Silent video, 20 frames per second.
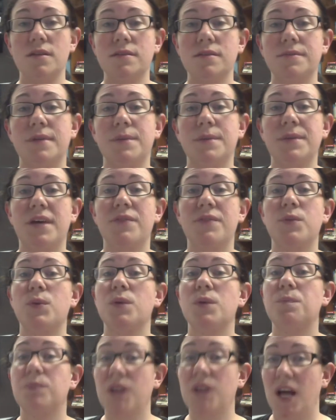Then we have the
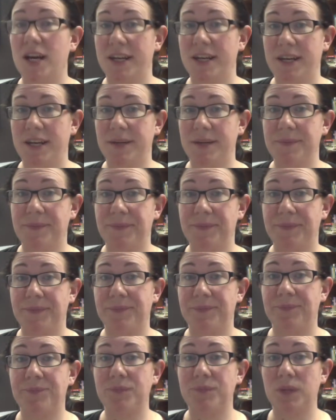word blocking.
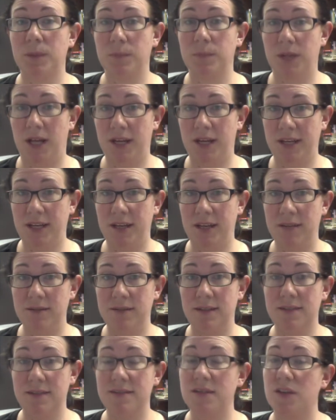Blocking
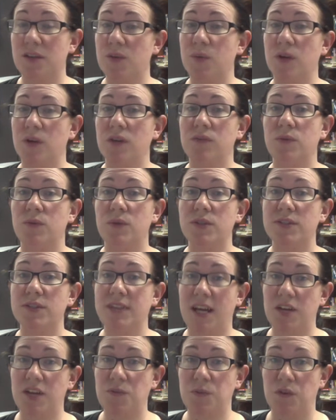is another word for
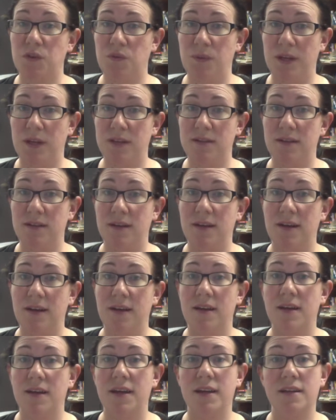stage movement.
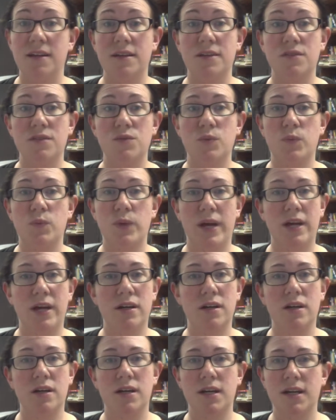It is
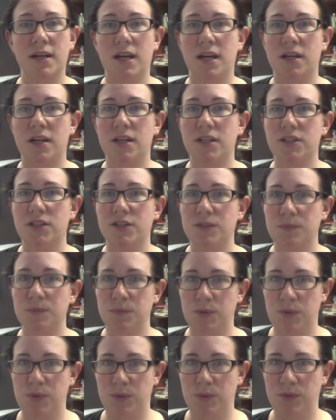where a character
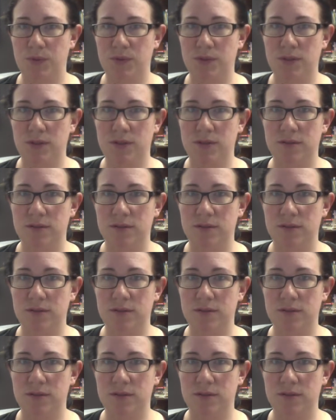moves.